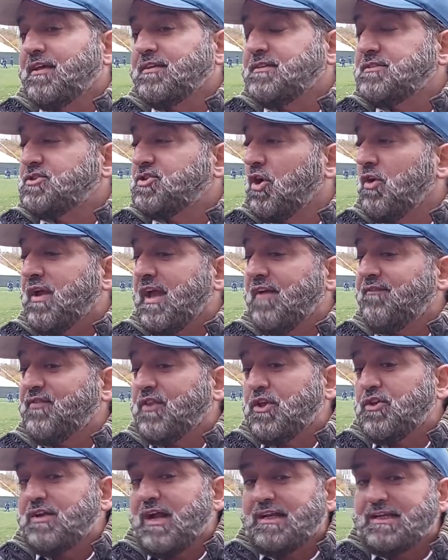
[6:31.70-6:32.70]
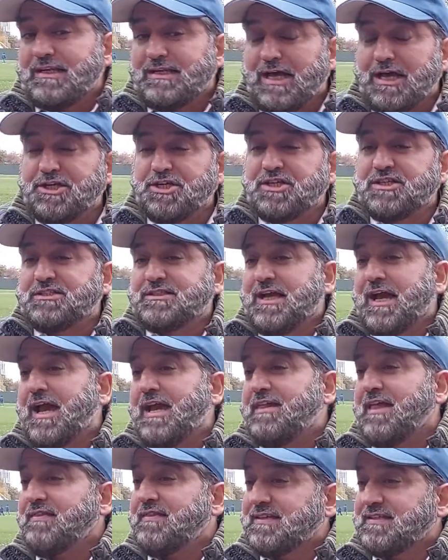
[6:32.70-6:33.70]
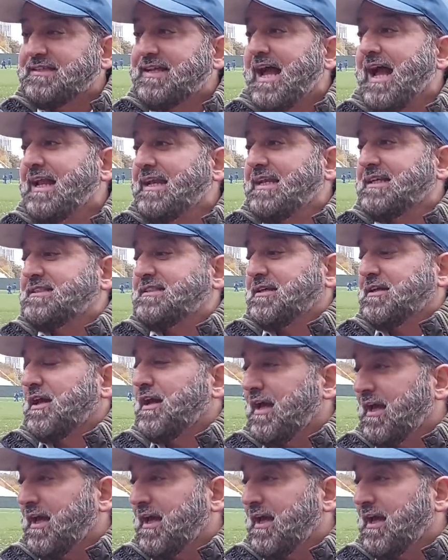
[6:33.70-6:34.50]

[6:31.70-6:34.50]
so if the United Nations say that this land is